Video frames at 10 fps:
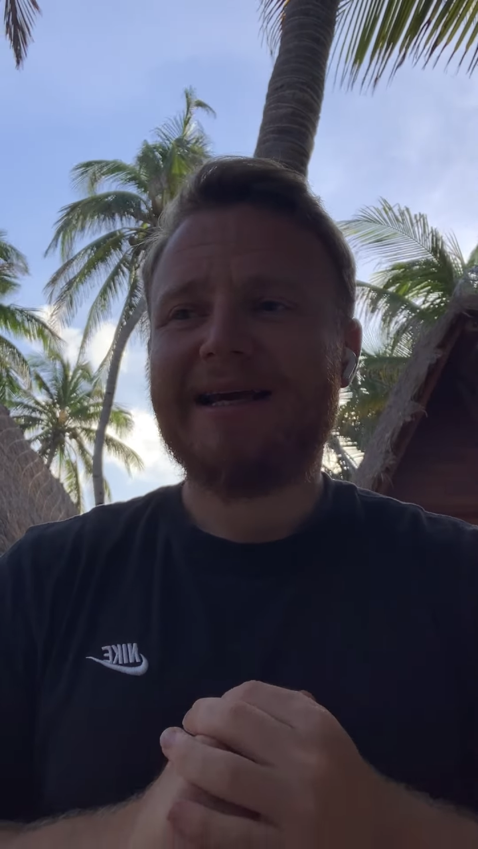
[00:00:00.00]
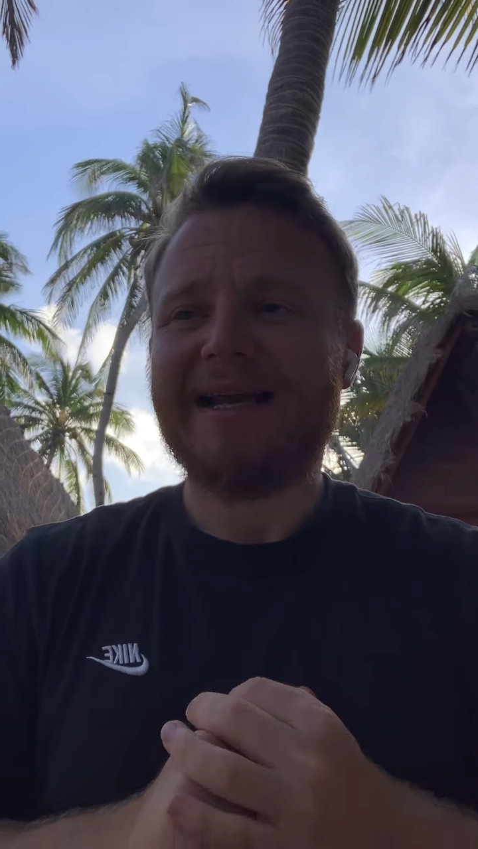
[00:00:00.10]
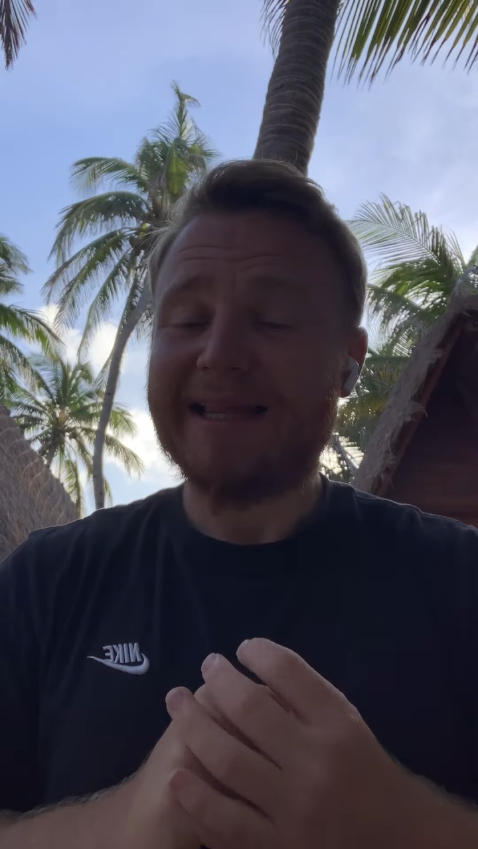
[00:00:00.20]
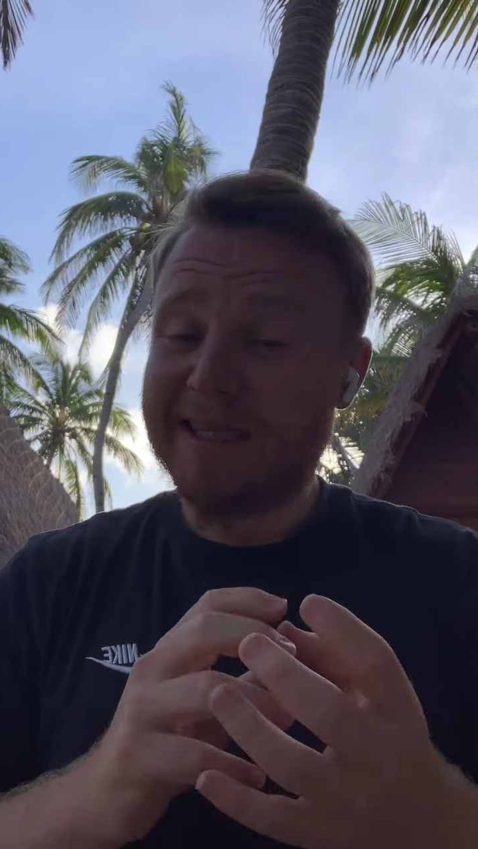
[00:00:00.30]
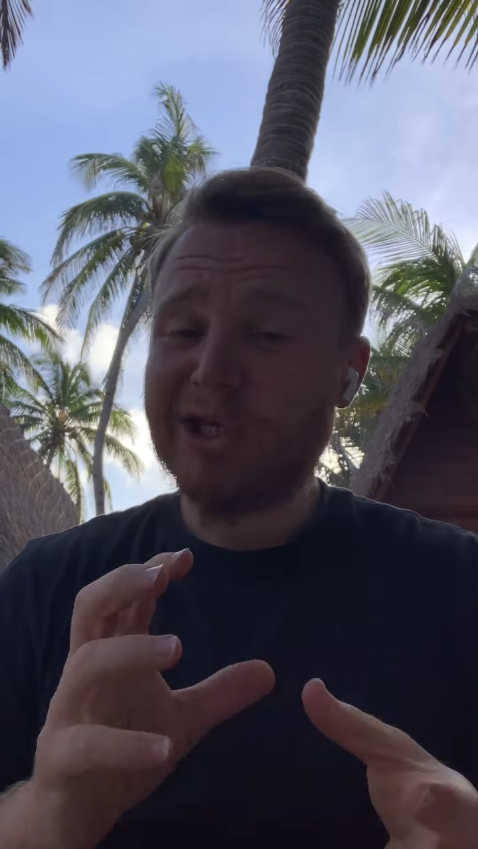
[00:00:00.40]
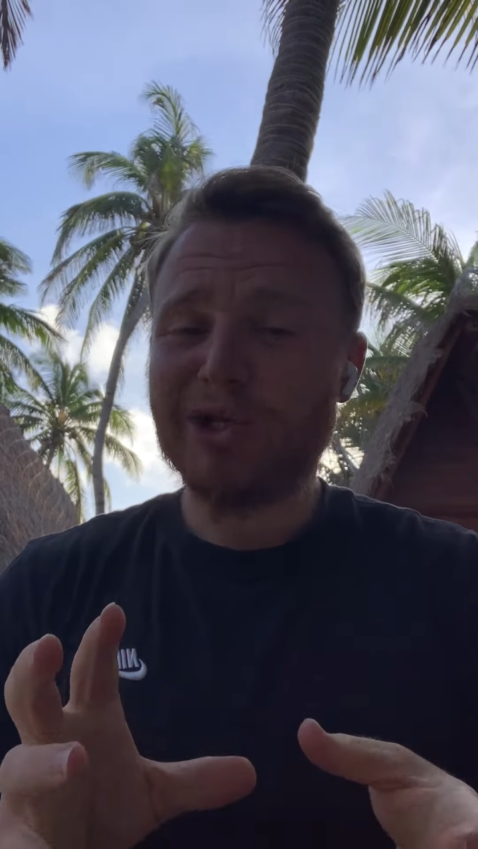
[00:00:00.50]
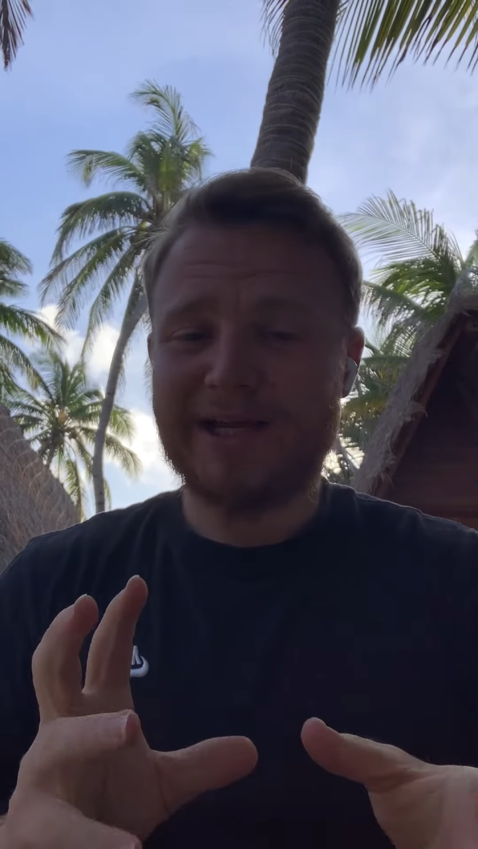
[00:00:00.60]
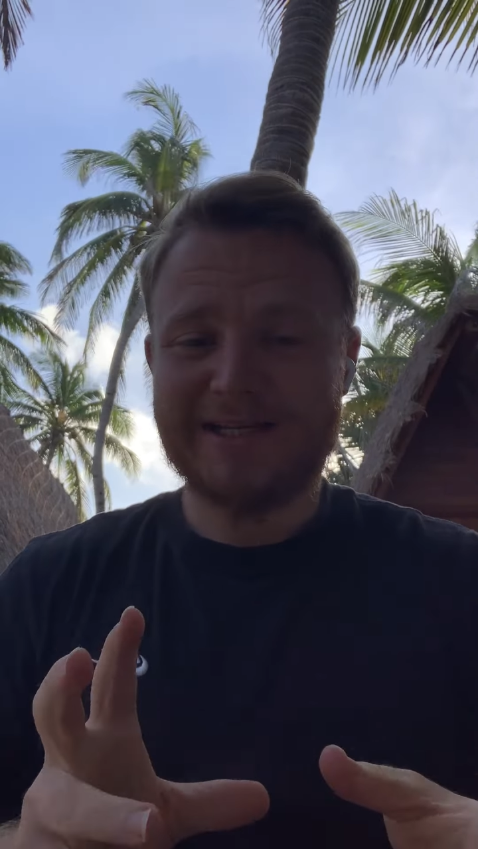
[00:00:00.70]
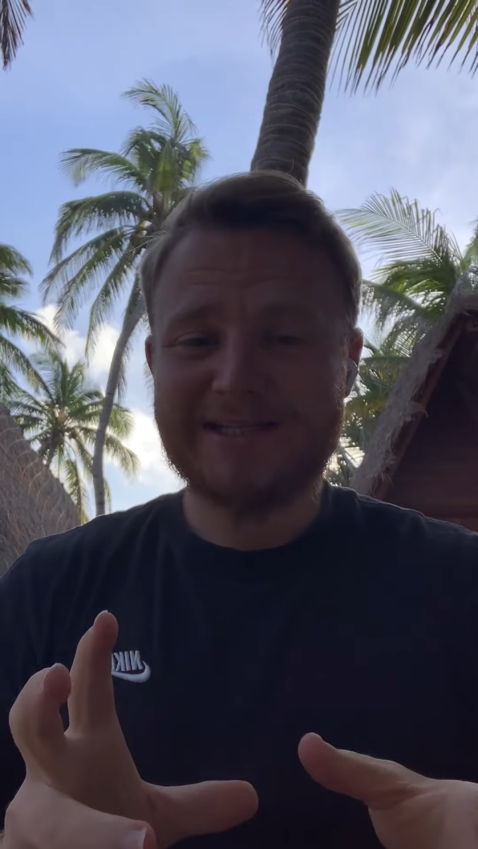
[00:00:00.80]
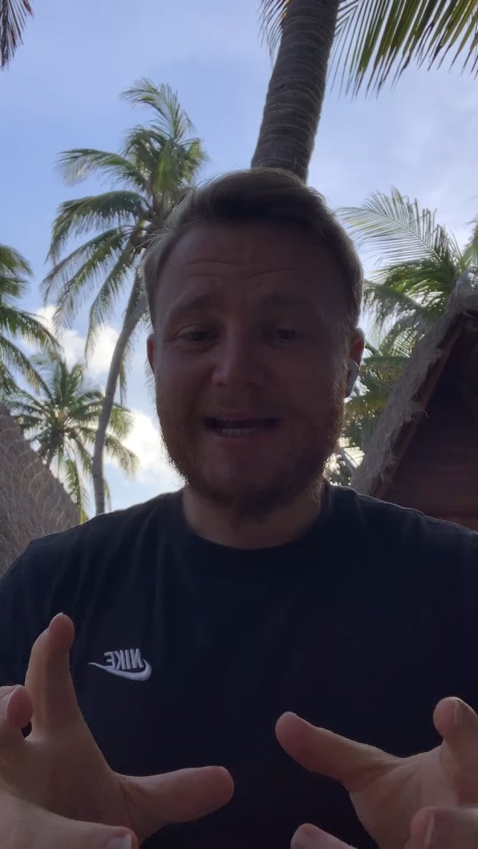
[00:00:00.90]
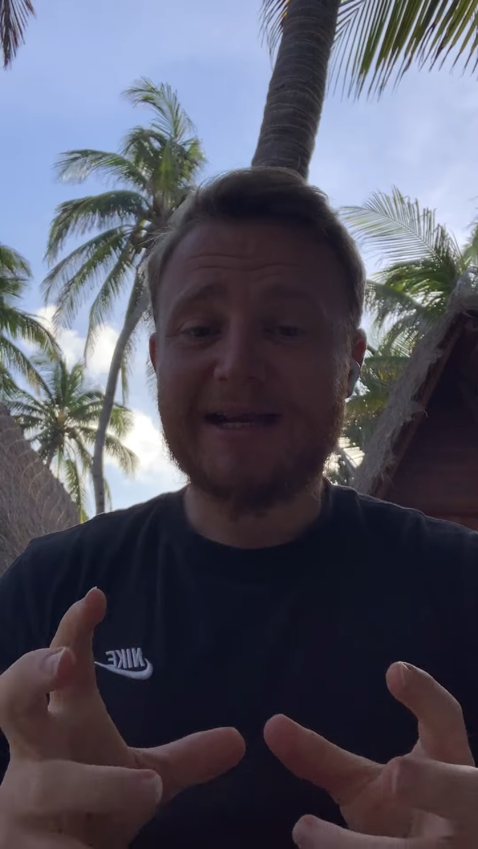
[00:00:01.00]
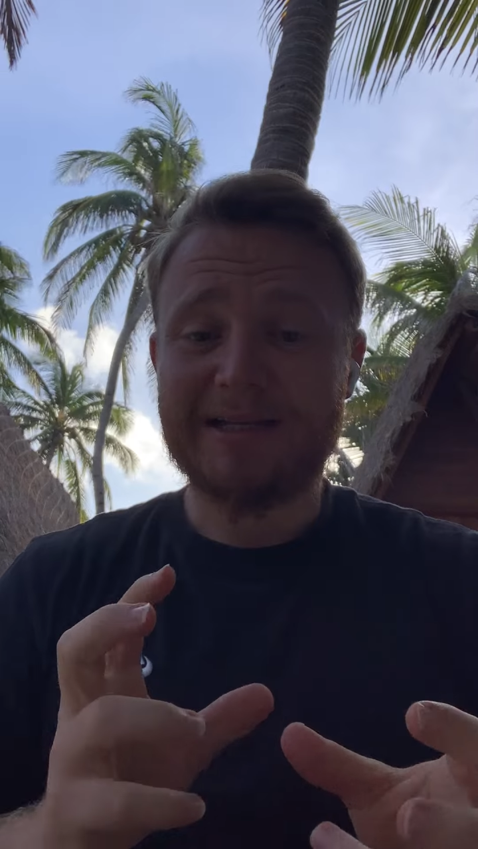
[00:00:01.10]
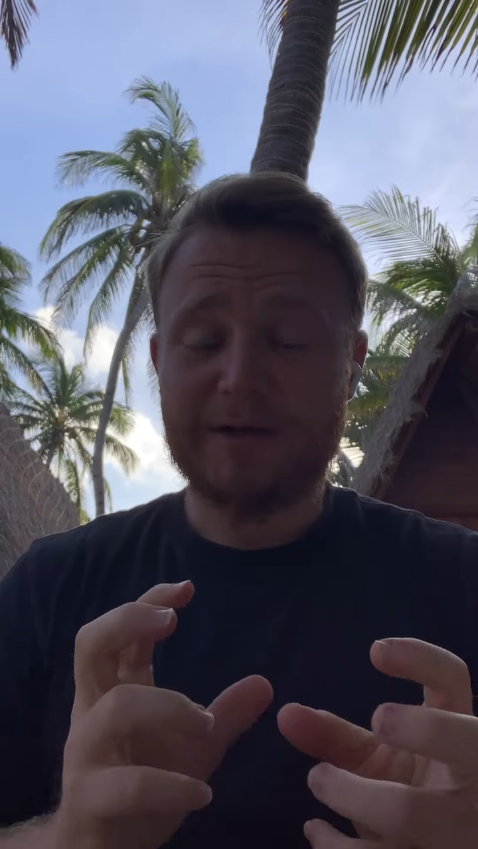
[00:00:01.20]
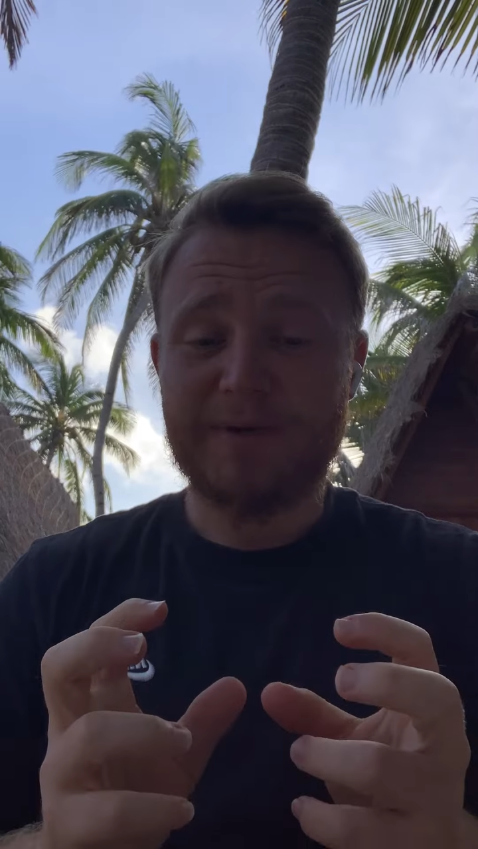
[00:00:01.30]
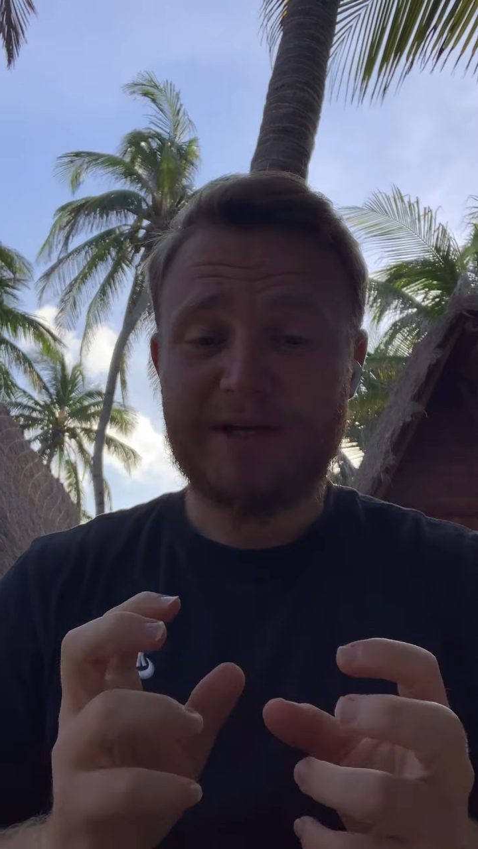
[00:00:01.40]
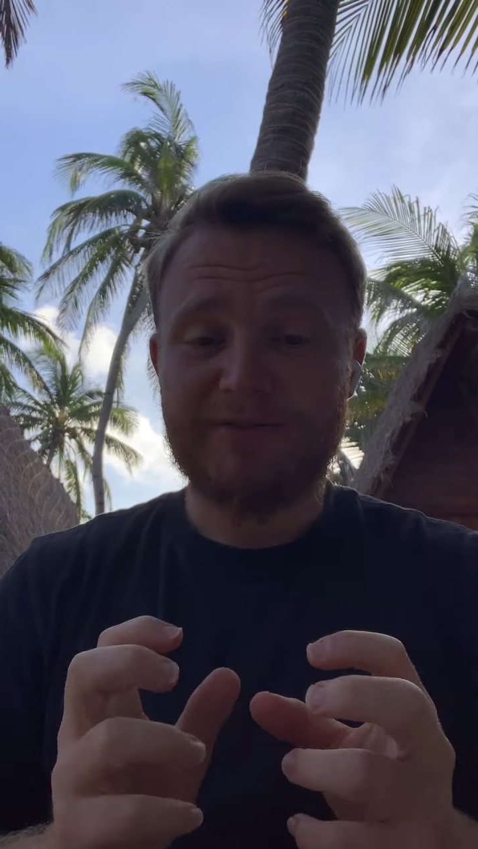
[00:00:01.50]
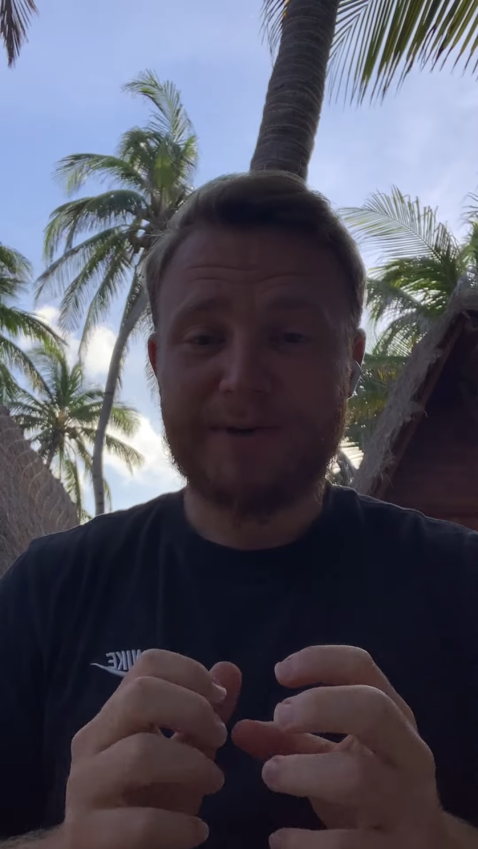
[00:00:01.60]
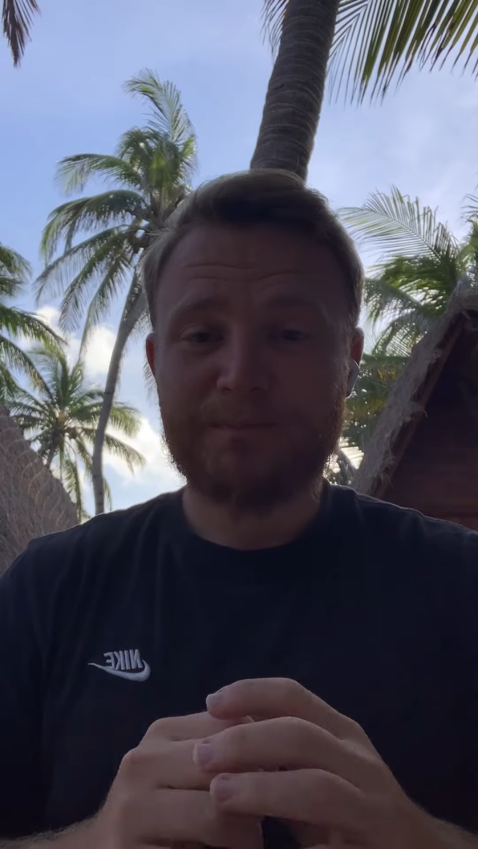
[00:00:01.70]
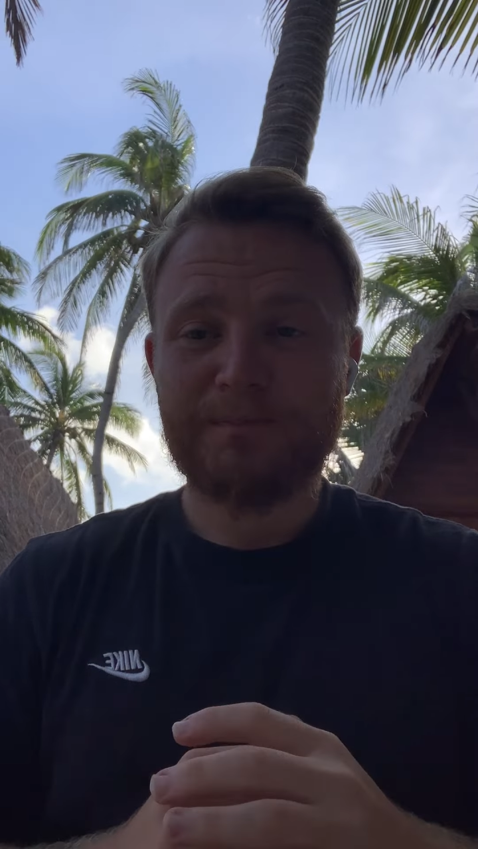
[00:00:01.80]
and I think you'll understand a little bit of it.